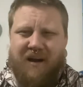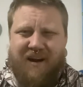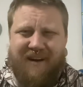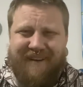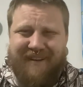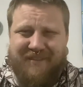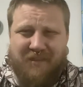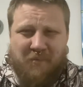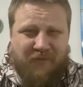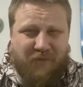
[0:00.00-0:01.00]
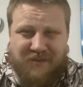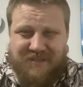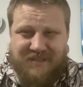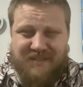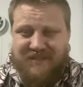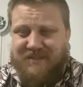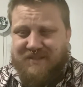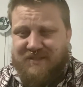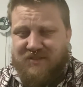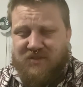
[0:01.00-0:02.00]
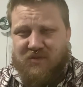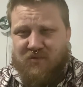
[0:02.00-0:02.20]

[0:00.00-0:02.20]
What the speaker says: Alright, number 46 is